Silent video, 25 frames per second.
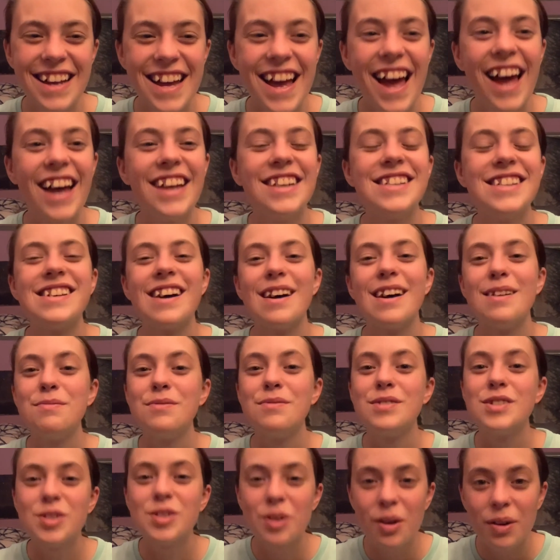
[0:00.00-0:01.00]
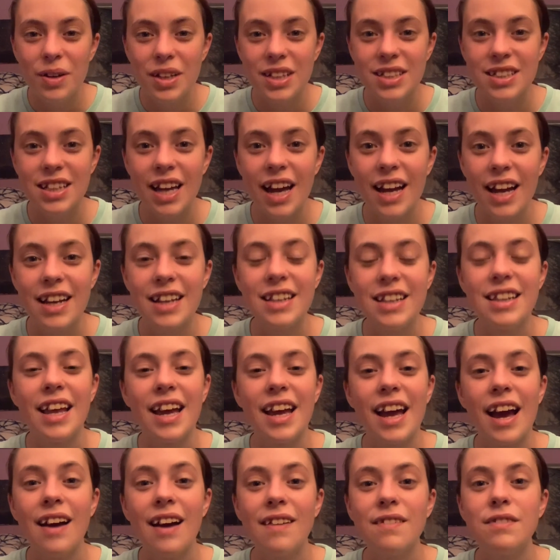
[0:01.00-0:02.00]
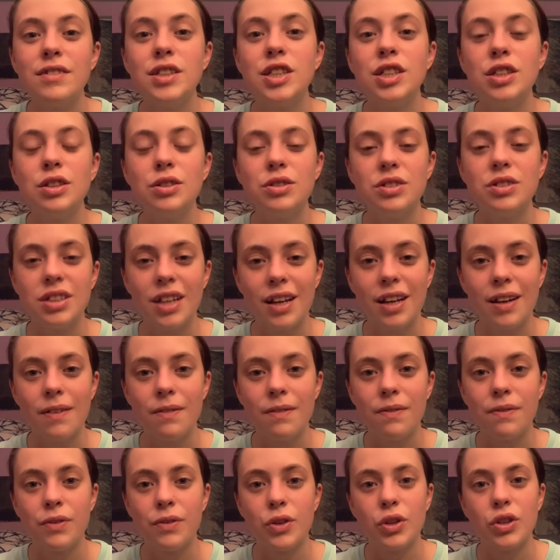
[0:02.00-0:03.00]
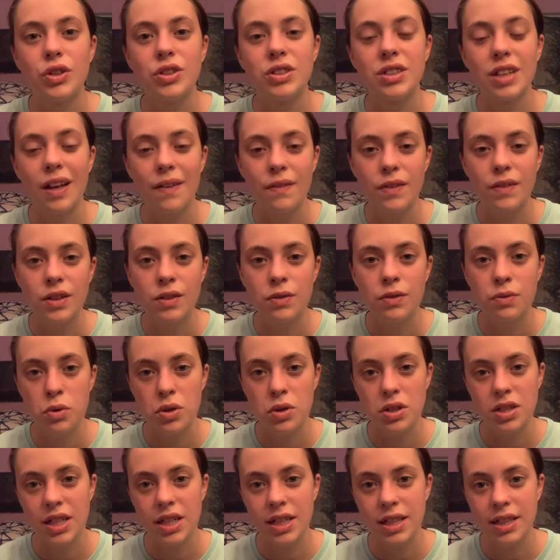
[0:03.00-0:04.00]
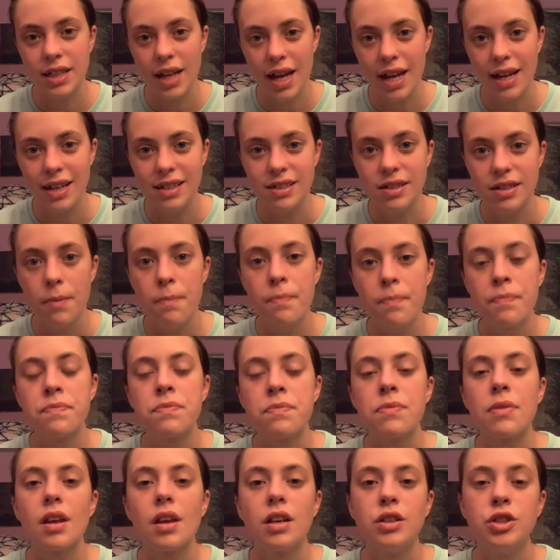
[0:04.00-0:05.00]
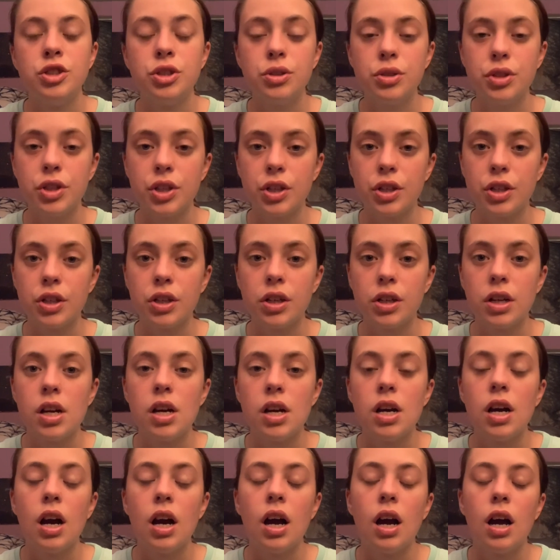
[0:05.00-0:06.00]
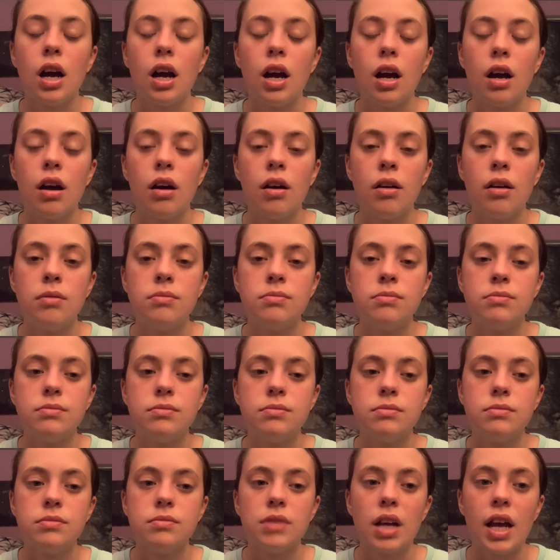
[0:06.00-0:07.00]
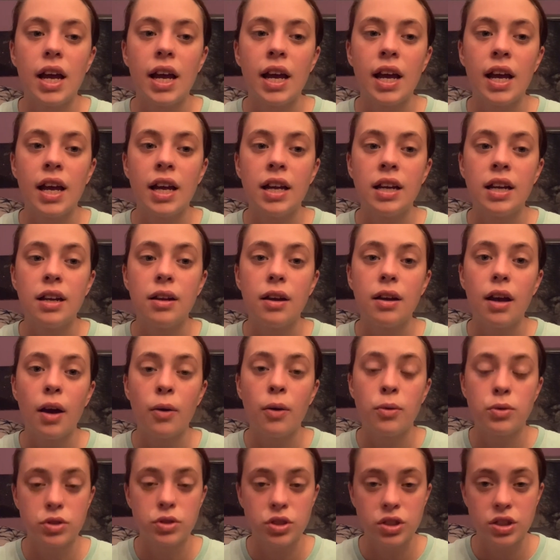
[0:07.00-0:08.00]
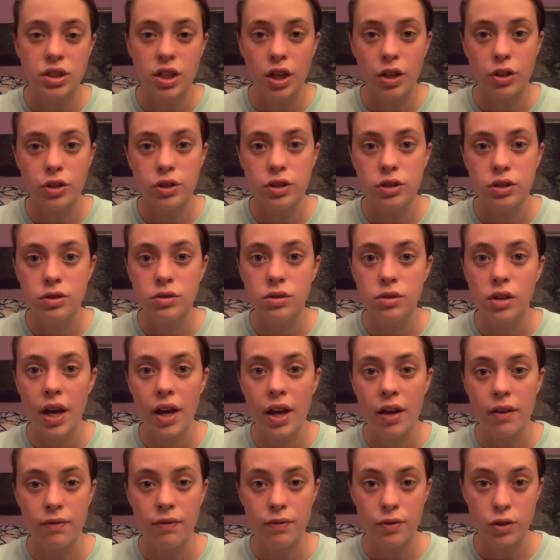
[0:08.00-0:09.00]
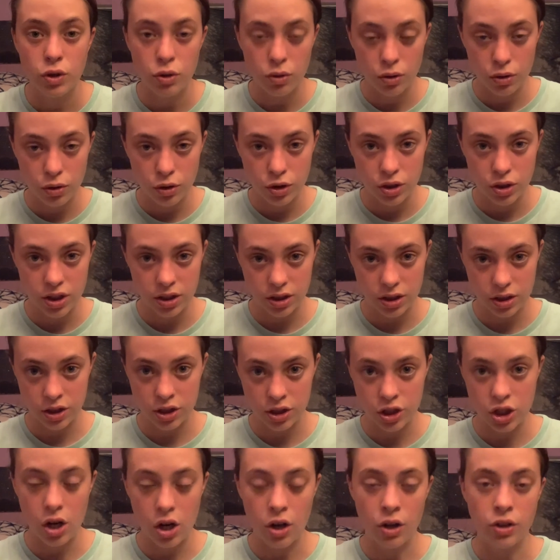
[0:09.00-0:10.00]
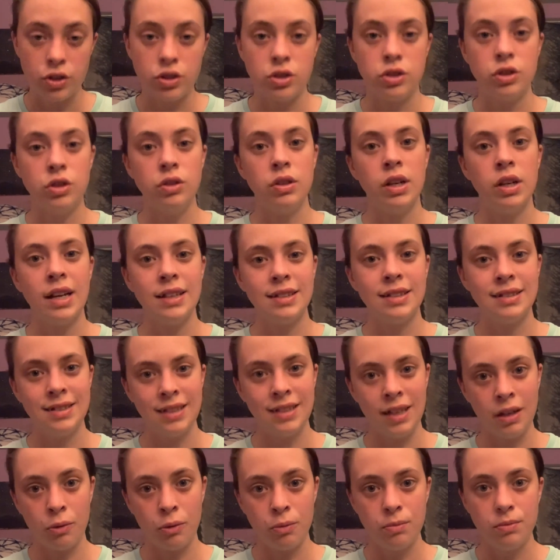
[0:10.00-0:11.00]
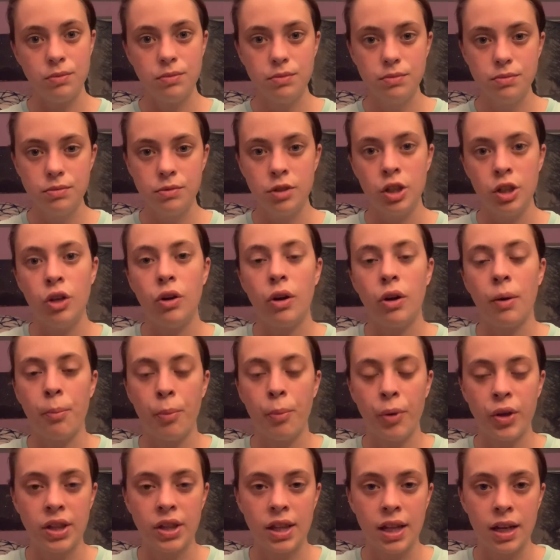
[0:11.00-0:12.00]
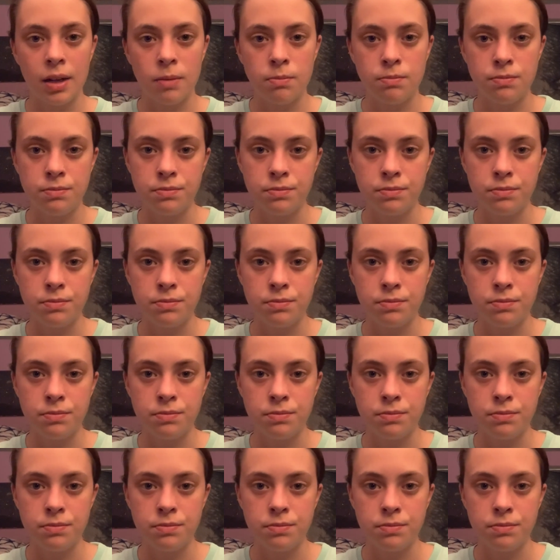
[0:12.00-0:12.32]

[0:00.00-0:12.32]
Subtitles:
So I'm so excited. They have to sit for 7 to 14 days to cure. And I was going to tell you, if your jars do not seal, you can put them